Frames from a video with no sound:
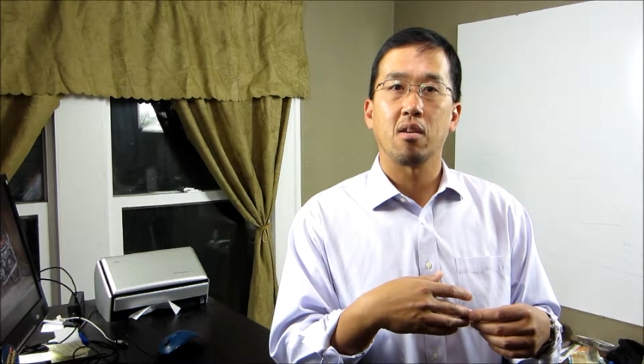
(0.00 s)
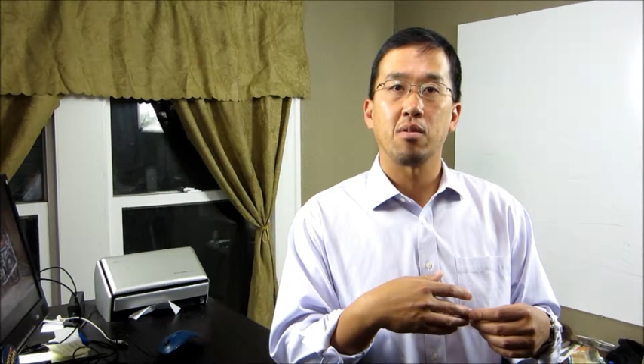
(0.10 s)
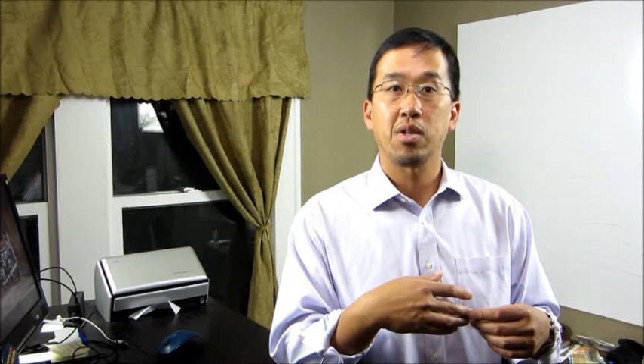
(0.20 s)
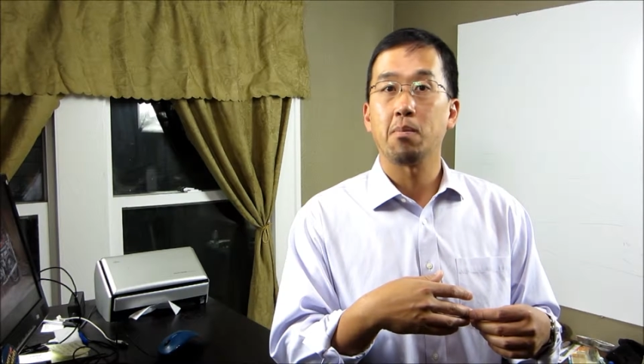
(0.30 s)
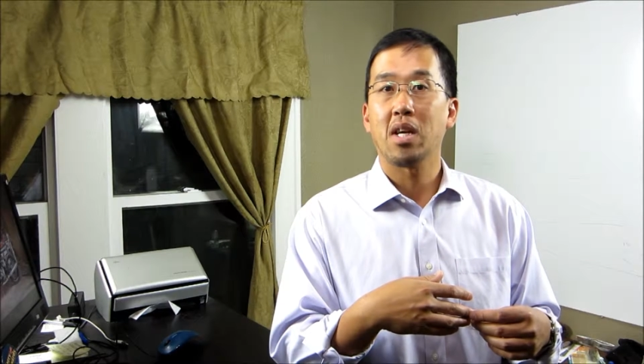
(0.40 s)

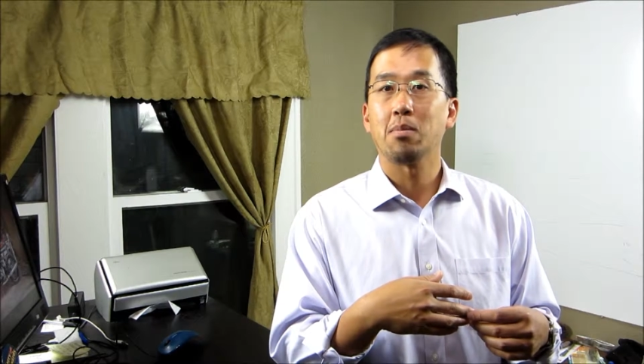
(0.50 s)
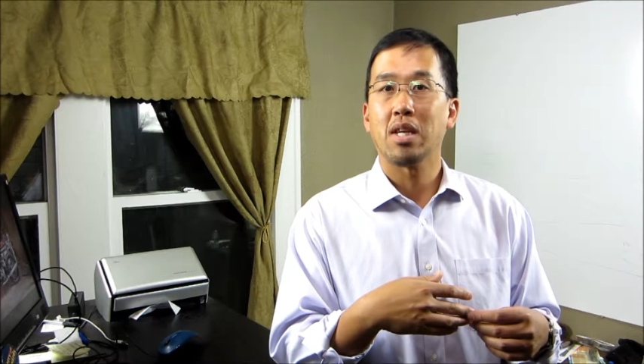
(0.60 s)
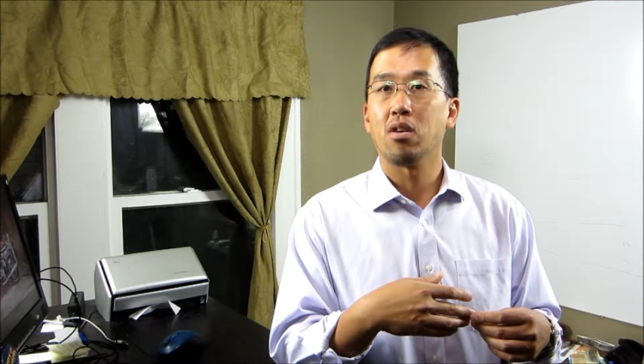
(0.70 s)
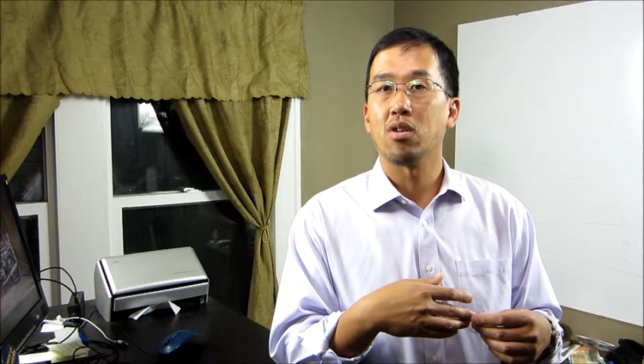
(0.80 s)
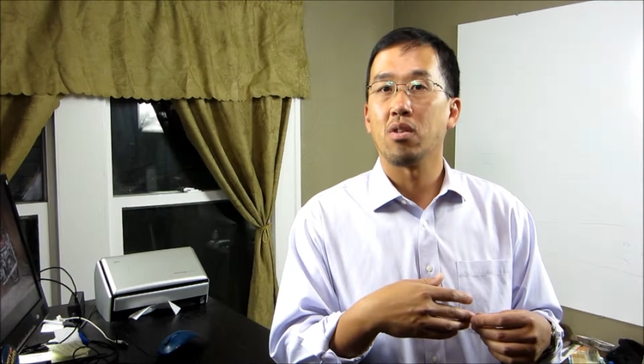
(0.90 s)
sometimes
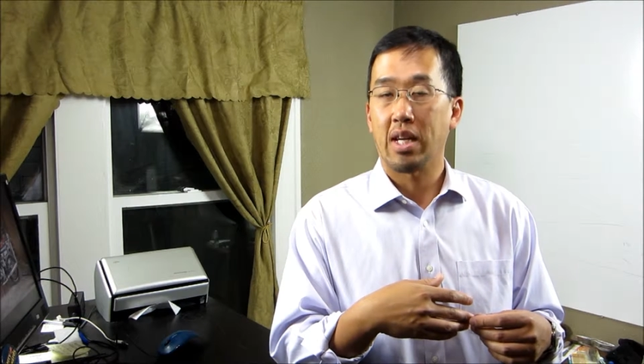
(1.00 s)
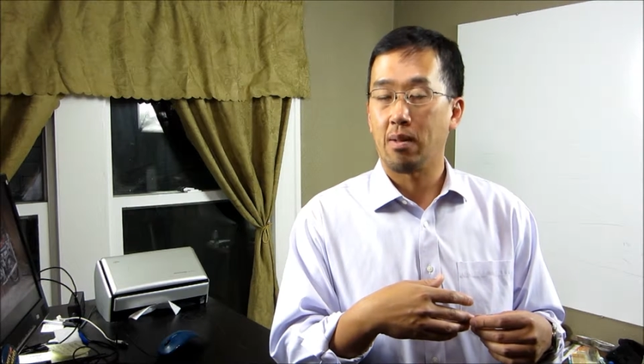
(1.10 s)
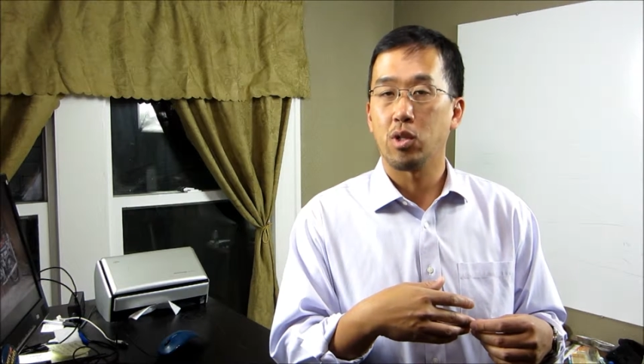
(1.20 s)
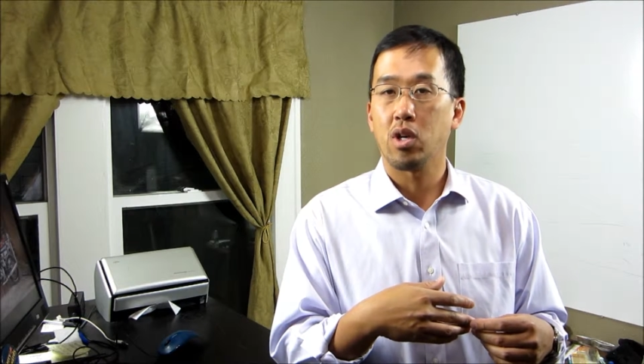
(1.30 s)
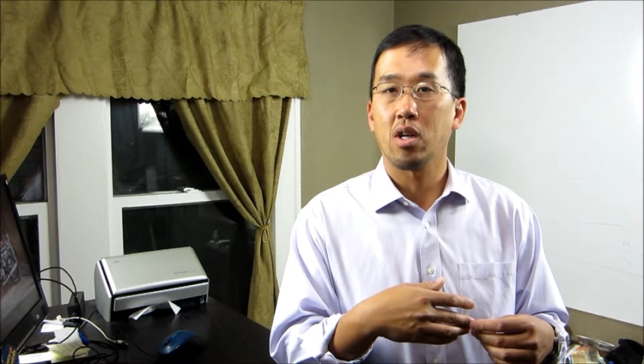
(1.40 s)
here,
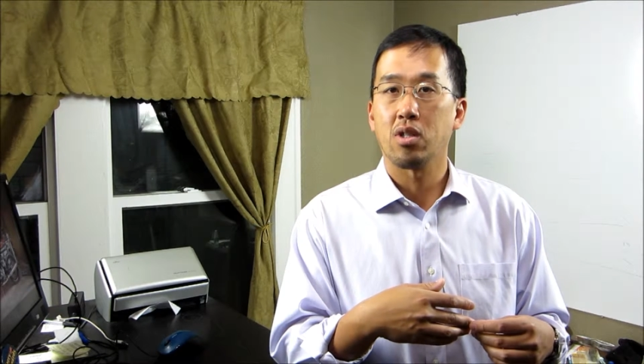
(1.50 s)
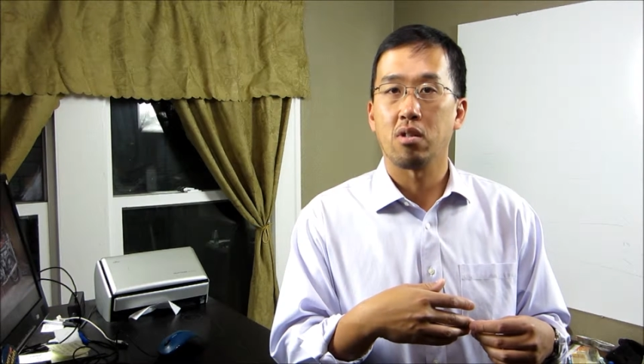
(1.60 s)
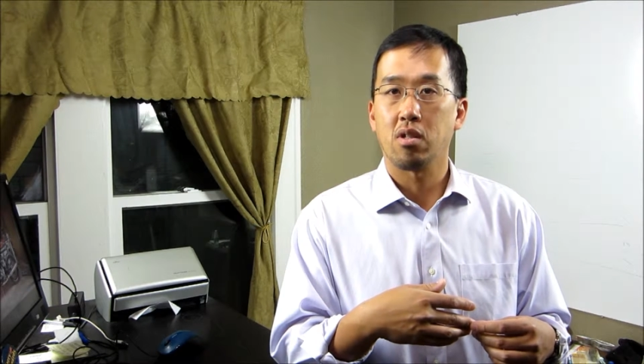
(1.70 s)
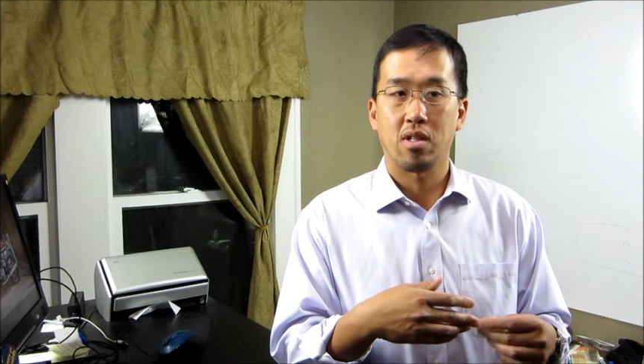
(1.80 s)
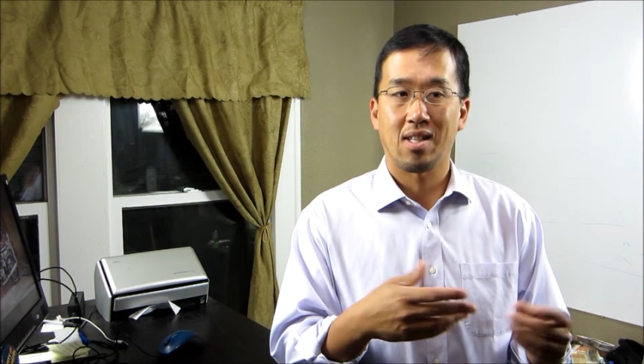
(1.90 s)
the
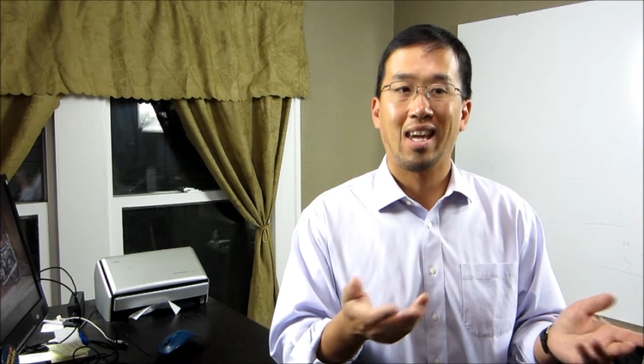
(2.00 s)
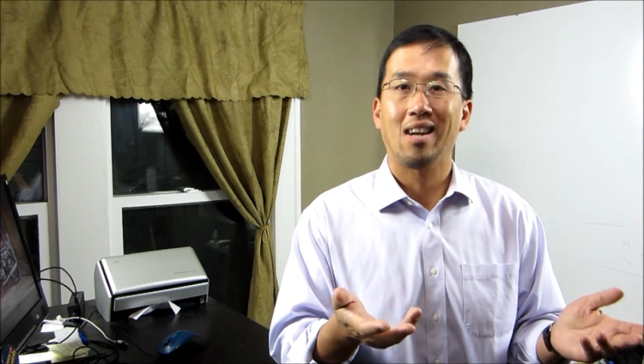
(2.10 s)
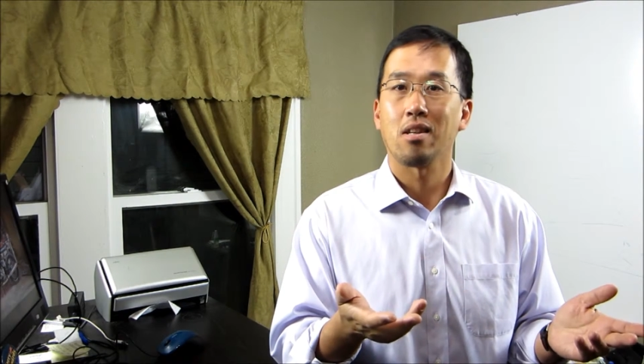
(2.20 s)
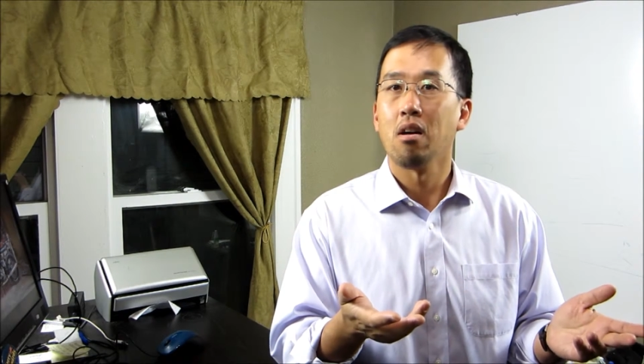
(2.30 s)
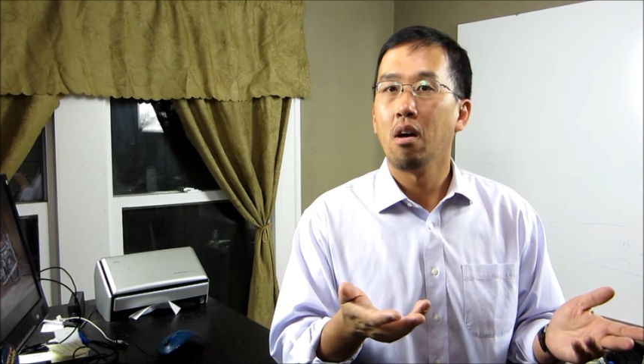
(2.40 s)
judge just
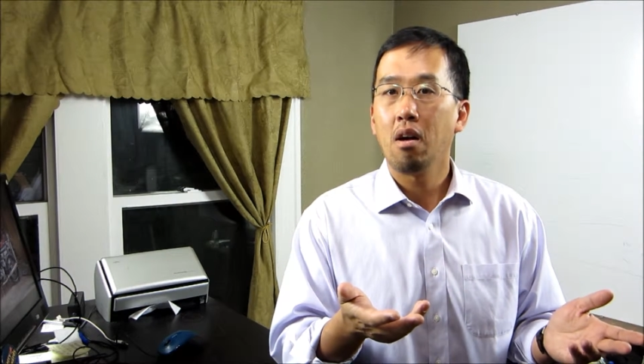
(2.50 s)
can't.